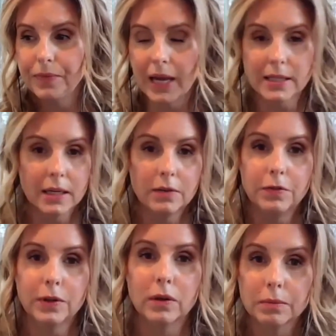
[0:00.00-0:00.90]
that's going to
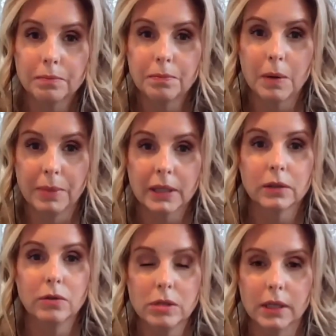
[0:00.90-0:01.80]
feel a bit
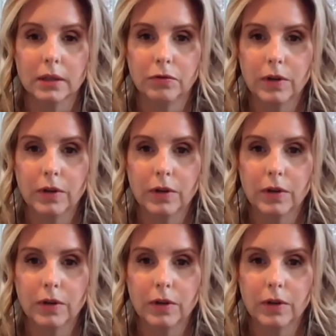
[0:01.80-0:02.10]
elusive